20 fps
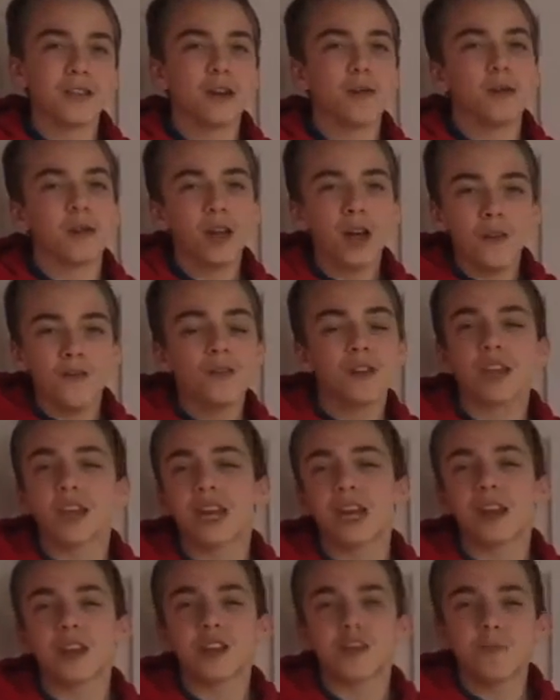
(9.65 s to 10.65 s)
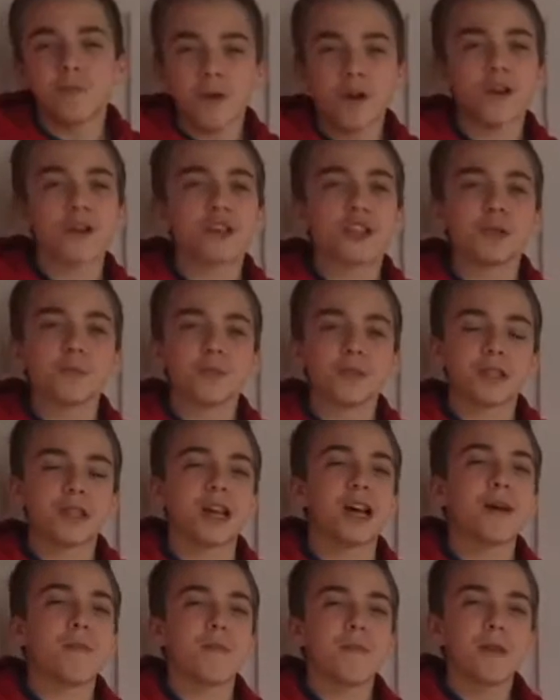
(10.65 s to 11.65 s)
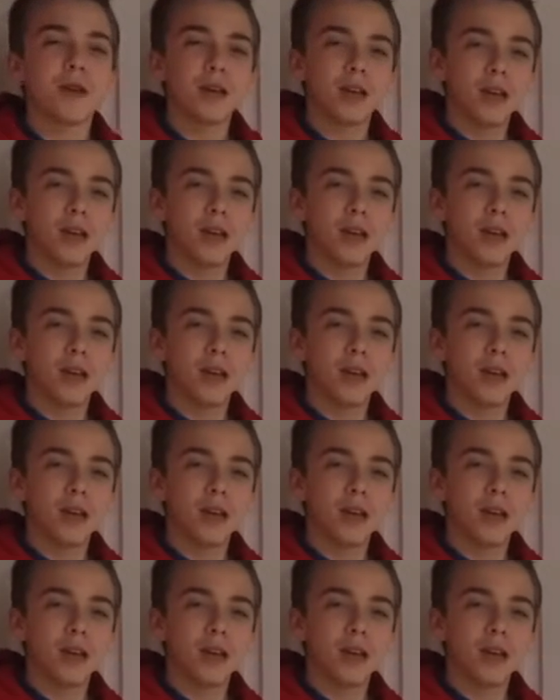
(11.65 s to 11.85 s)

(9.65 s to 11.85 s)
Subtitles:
I would love to get a partnership with them,